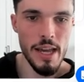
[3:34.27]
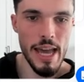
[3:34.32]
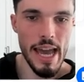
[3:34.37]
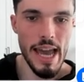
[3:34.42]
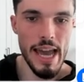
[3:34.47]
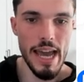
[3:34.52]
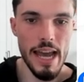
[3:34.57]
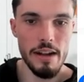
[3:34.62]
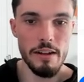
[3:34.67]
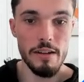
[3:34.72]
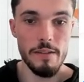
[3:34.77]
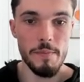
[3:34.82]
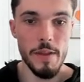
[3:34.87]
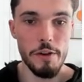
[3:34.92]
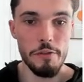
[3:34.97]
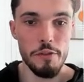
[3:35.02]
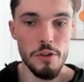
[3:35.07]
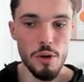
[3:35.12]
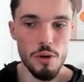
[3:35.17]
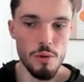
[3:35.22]
And
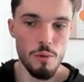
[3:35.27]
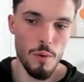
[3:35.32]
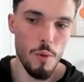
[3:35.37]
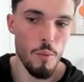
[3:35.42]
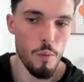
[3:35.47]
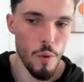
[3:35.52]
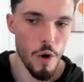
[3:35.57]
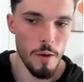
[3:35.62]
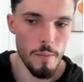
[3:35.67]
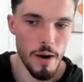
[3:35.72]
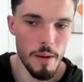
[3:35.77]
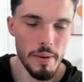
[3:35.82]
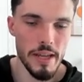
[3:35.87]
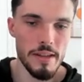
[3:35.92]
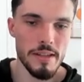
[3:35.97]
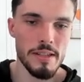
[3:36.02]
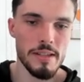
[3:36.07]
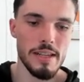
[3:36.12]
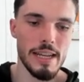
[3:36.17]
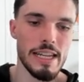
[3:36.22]
if you don't know what warm up
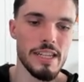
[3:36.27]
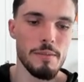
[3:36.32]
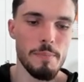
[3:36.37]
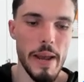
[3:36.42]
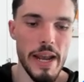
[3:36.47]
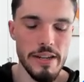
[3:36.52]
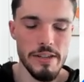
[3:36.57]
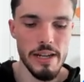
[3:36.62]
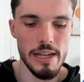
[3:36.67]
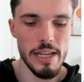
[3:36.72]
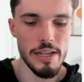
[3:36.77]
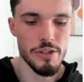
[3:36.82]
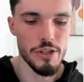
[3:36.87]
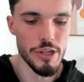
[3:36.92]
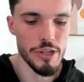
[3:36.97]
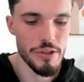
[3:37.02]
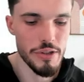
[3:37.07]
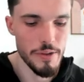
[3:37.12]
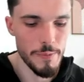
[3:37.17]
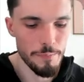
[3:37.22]
is, it's basically
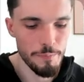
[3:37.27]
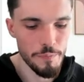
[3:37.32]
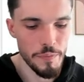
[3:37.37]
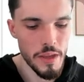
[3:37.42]
just